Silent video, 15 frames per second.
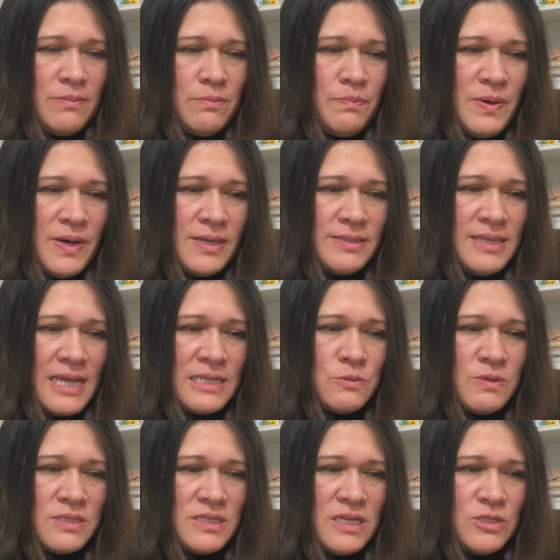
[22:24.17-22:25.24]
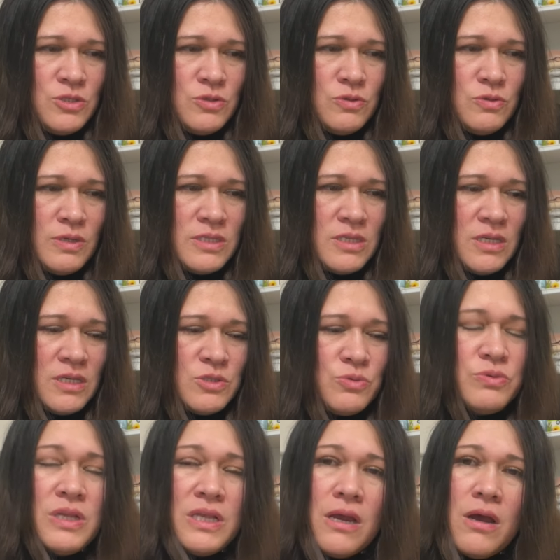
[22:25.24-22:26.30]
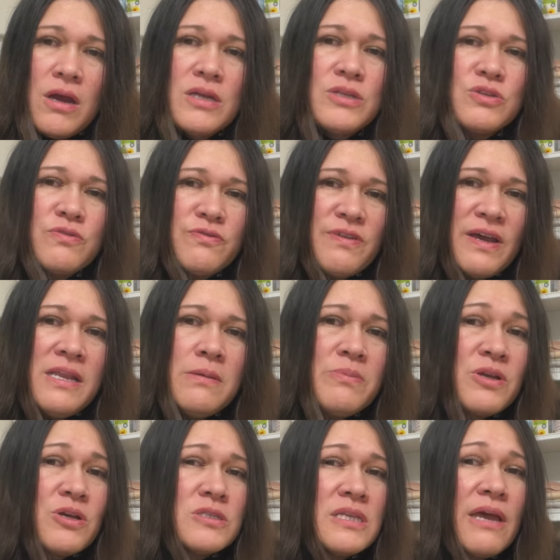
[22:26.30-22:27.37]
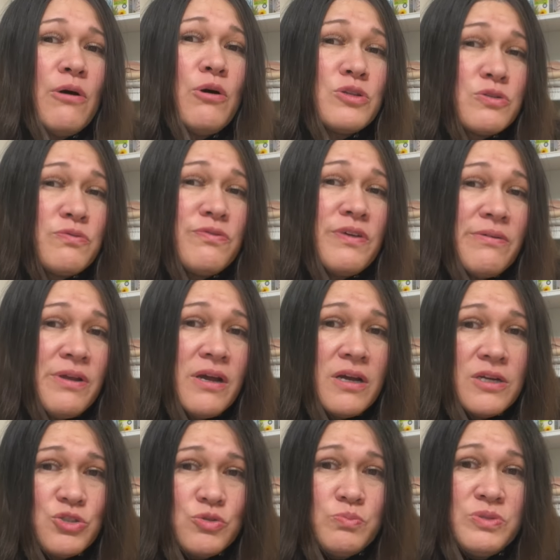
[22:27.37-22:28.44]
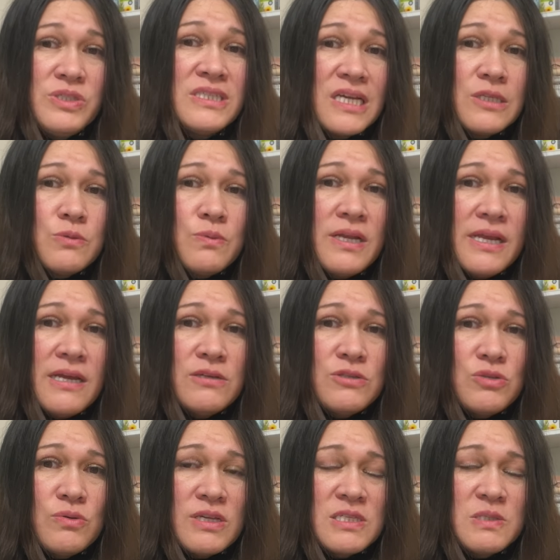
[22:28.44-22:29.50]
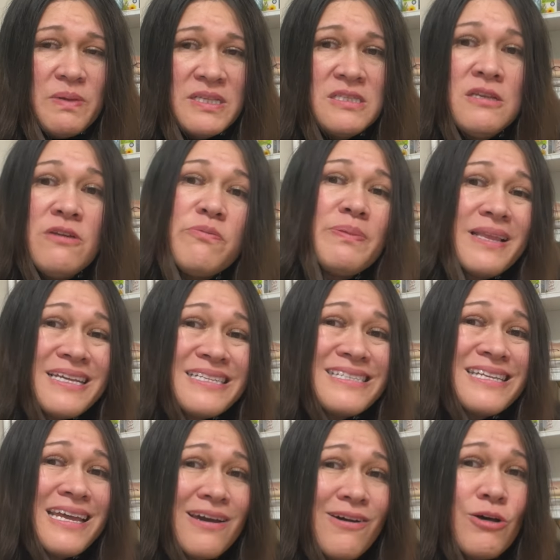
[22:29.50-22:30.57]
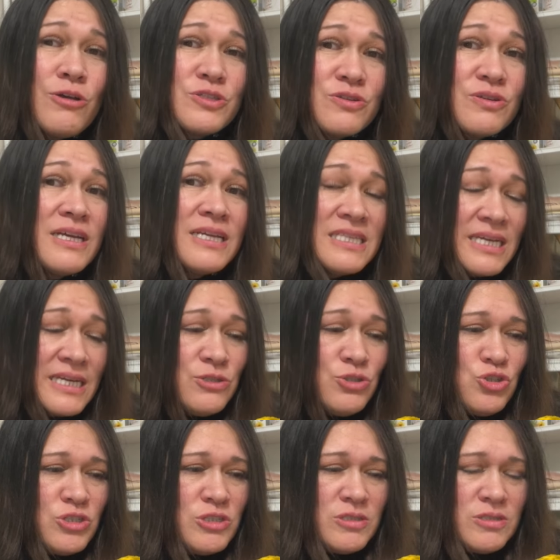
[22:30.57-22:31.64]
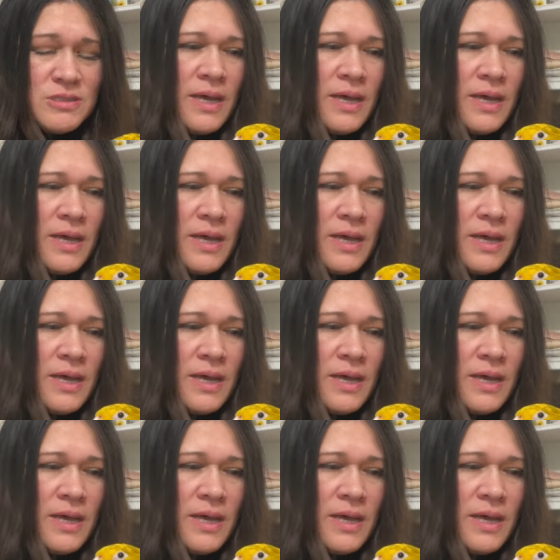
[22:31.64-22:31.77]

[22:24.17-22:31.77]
But that's what they do. It's really hard to find them because they are also very hard to breed. That's why they are so expensive. Plus, they are also endangered.